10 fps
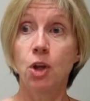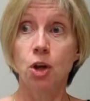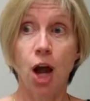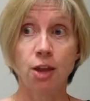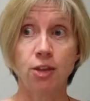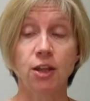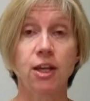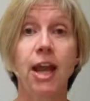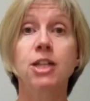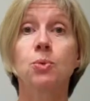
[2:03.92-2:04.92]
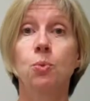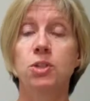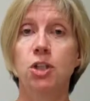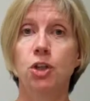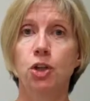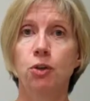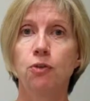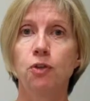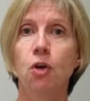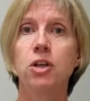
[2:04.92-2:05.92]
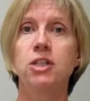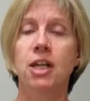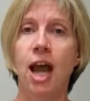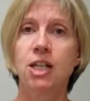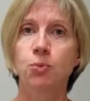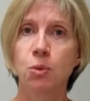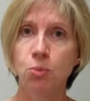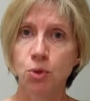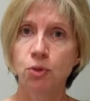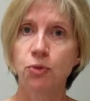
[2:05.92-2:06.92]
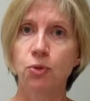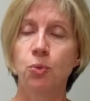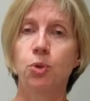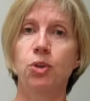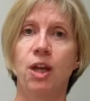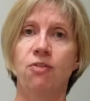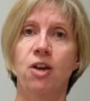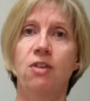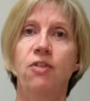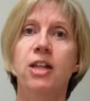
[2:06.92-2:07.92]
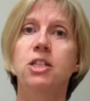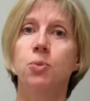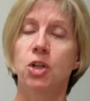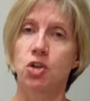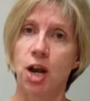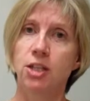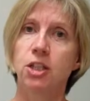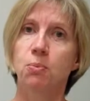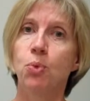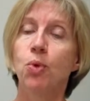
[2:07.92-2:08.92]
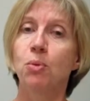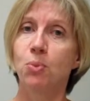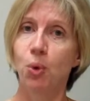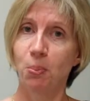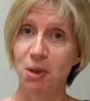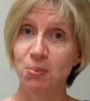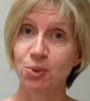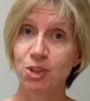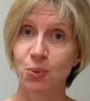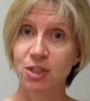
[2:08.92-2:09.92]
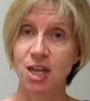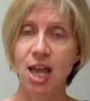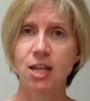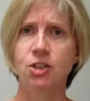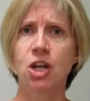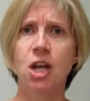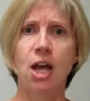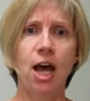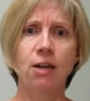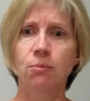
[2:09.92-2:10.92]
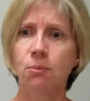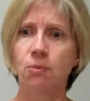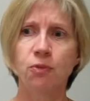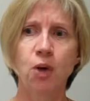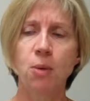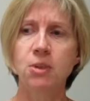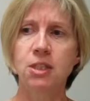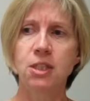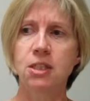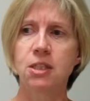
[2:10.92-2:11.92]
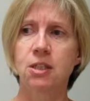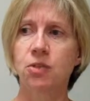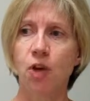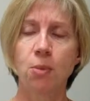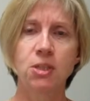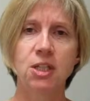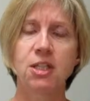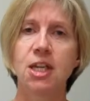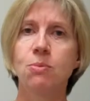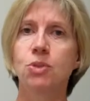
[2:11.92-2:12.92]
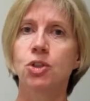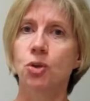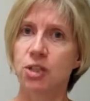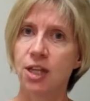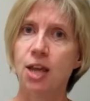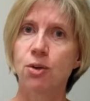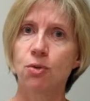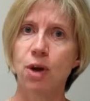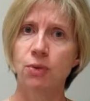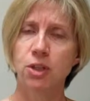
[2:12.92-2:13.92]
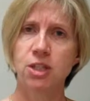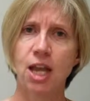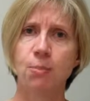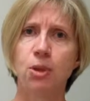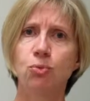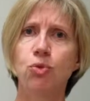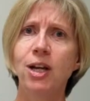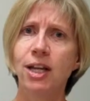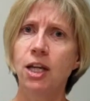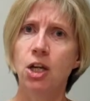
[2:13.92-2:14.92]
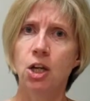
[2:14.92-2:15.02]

I think the next one was in the New Forest, and as we moved through the Will Cafe events, we attracted more and more people to attend. And pharmacists and pharmacy teams got together around the table and really